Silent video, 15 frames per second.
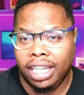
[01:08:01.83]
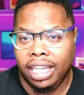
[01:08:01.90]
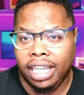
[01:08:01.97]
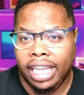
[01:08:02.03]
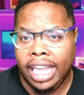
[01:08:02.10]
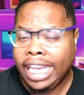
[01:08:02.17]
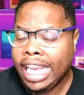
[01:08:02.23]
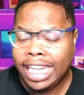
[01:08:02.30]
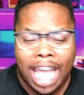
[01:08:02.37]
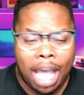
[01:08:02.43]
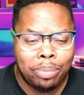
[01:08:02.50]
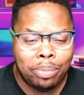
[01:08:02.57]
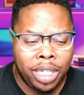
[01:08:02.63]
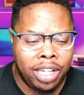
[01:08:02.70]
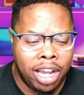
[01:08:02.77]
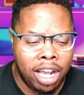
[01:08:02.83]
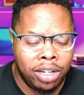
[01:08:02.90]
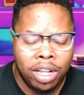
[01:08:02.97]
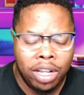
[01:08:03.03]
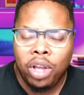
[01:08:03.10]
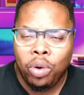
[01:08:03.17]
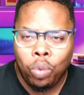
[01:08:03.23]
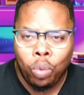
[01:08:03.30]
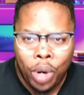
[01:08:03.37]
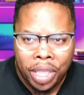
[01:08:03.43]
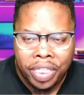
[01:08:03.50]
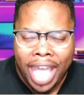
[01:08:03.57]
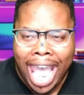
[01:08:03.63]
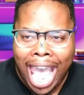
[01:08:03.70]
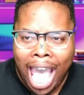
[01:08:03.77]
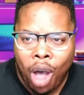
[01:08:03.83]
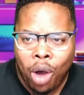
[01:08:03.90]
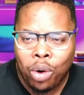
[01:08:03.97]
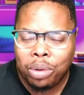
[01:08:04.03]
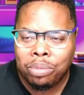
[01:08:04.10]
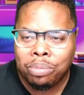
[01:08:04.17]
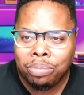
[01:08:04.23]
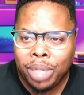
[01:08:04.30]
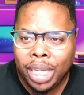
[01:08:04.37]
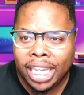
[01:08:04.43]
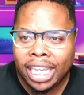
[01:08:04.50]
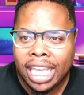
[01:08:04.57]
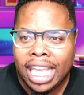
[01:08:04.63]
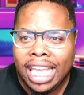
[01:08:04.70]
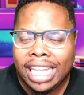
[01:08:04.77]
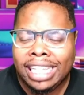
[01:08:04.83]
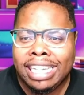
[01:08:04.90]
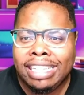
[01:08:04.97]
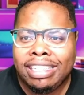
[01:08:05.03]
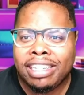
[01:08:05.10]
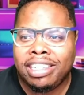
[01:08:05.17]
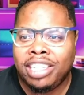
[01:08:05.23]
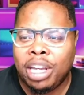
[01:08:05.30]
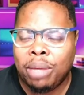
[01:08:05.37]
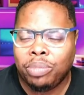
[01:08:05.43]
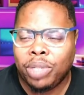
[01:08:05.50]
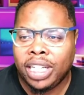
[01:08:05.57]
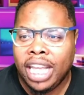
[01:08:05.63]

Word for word: It cannot be done without me. This is something